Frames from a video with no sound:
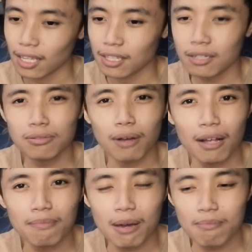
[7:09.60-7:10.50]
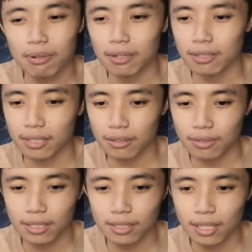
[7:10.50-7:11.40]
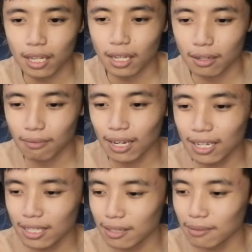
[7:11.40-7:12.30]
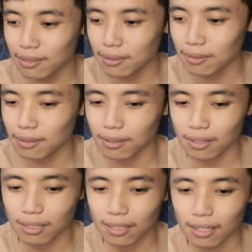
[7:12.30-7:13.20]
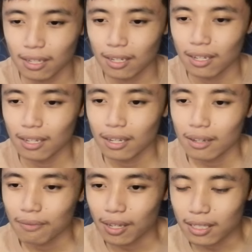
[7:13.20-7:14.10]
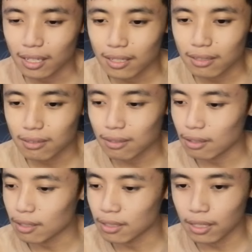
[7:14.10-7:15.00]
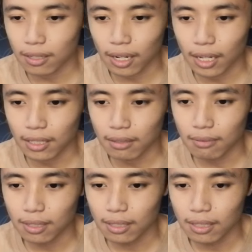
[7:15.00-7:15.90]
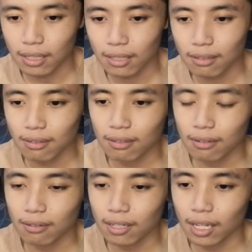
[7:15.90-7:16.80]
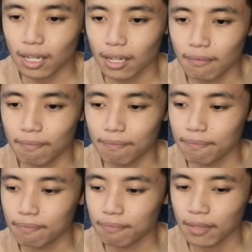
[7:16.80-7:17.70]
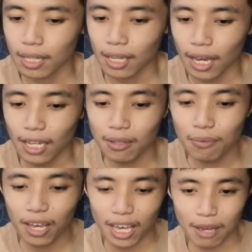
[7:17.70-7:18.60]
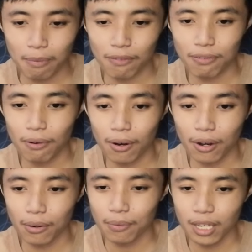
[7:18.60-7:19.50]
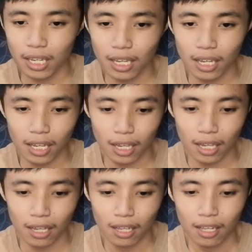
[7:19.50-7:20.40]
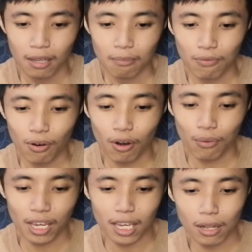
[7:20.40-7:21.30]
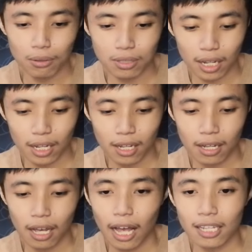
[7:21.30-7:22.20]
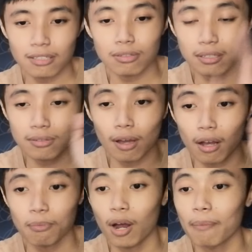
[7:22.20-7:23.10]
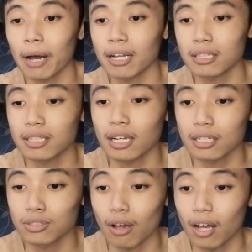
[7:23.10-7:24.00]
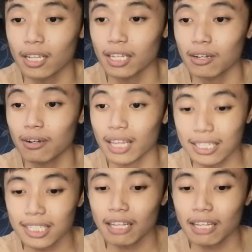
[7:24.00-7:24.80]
They're 12 members. Interesting. Wow, that was so good. Wait, are there anyone yet? Okay. Anyway, before we lose, I'll talk more about the song later. Let's